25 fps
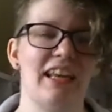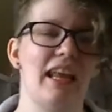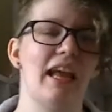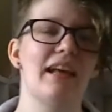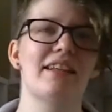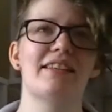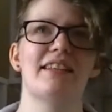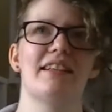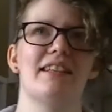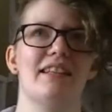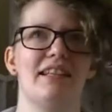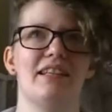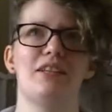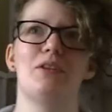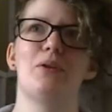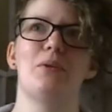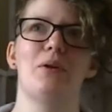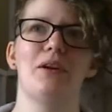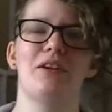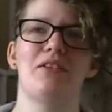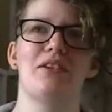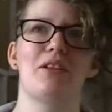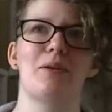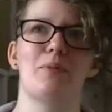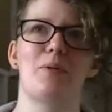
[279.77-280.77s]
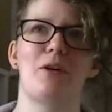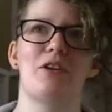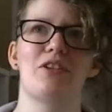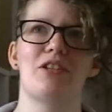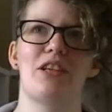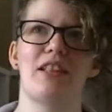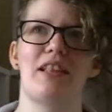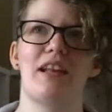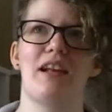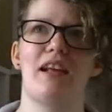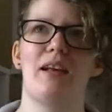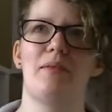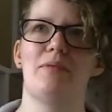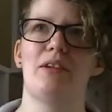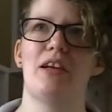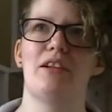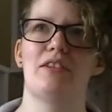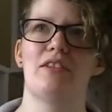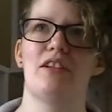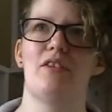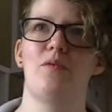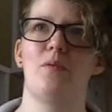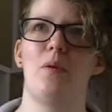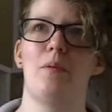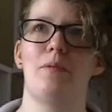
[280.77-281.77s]
Yes I did query the project that I am
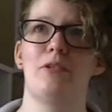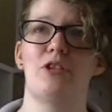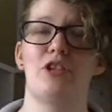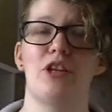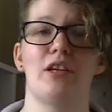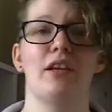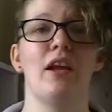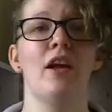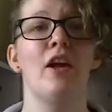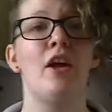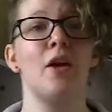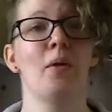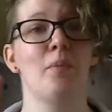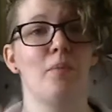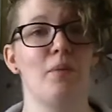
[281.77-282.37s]
now self-publishing